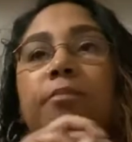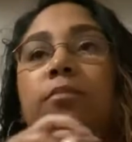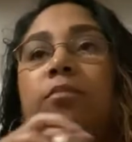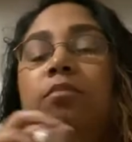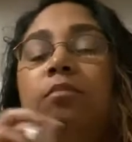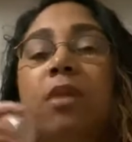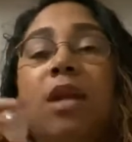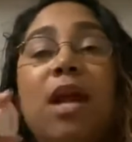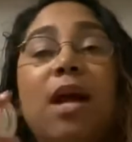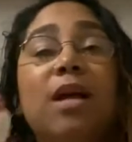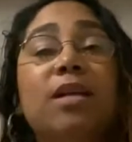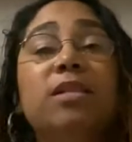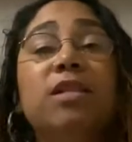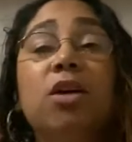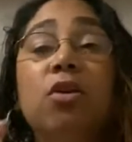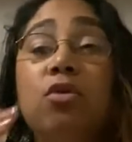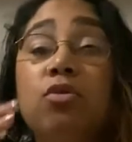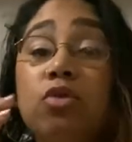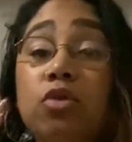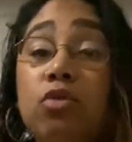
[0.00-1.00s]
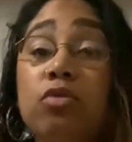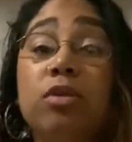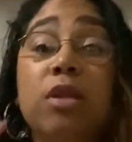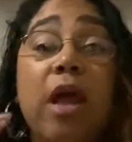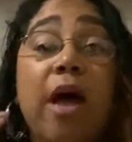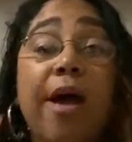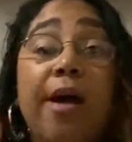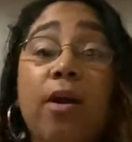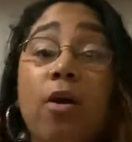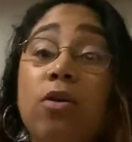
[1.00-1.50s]
But like I said, go to
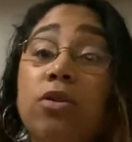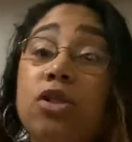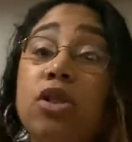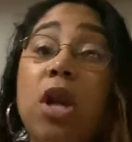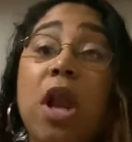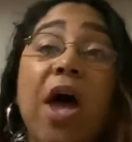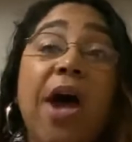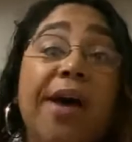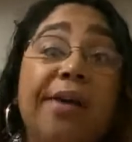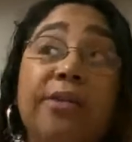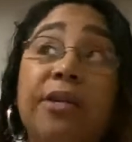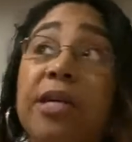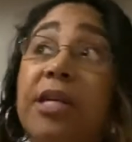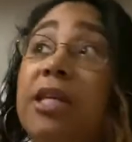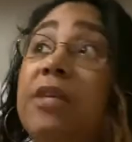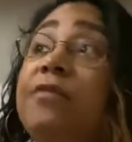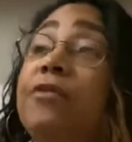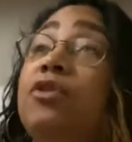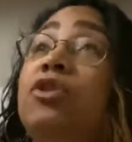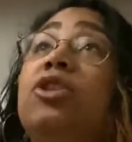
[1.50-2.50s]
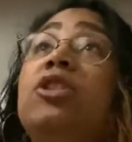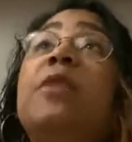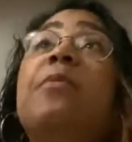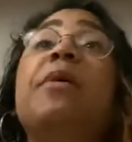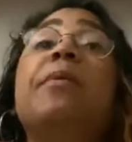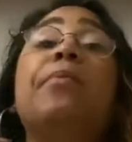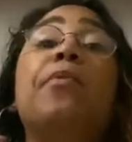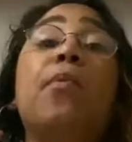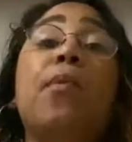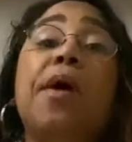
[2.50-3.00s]
live. Like, if you see
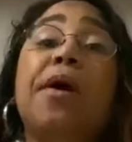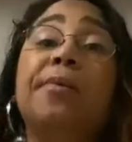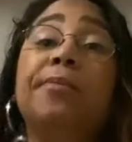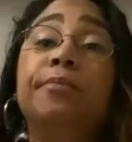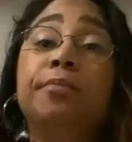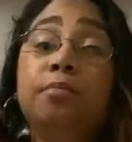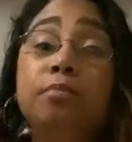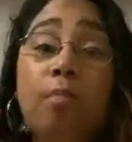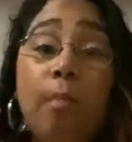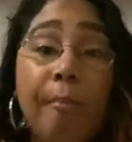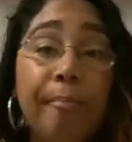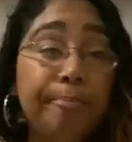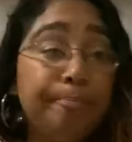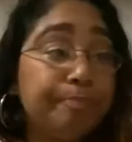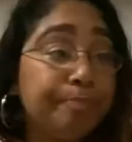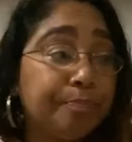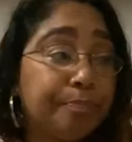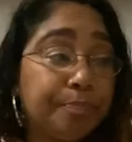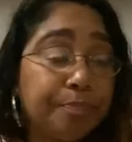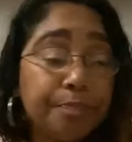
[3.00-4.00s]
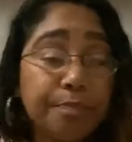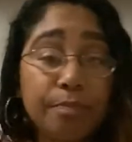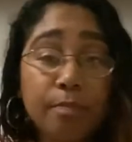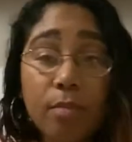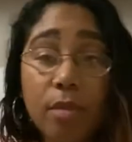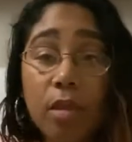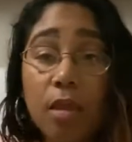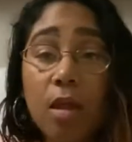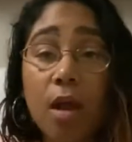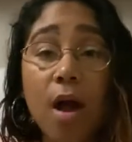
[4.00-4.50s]
people with
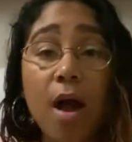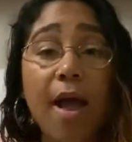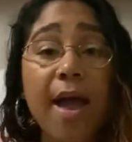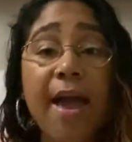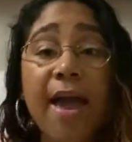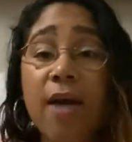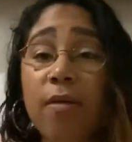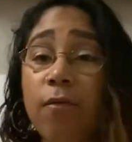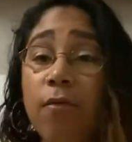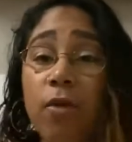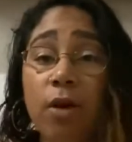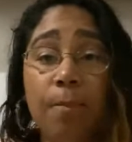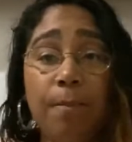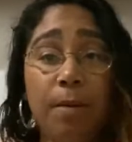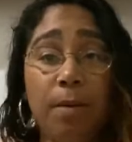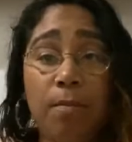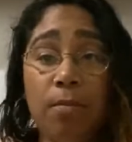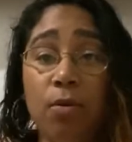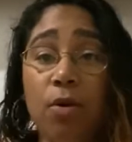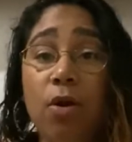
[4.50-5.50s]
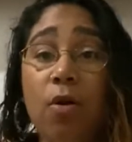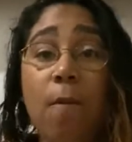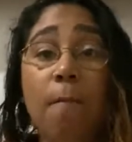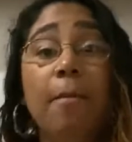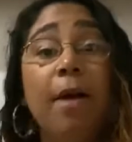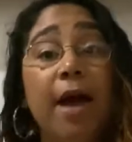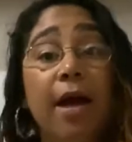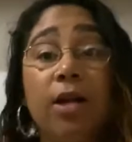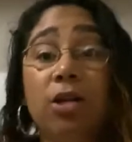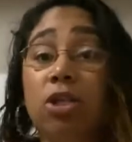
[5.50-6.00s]
a handful of people, it don't
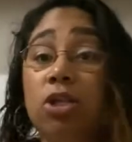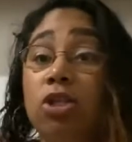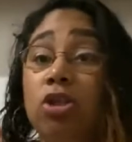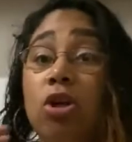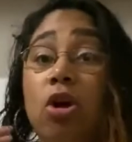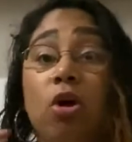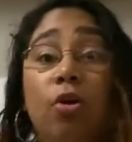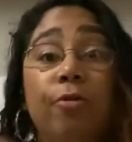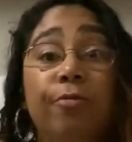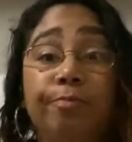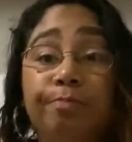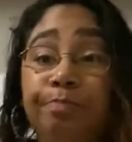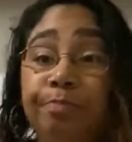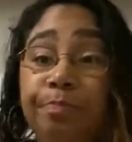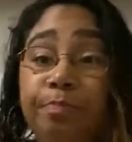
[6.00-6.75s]
matter. Just go.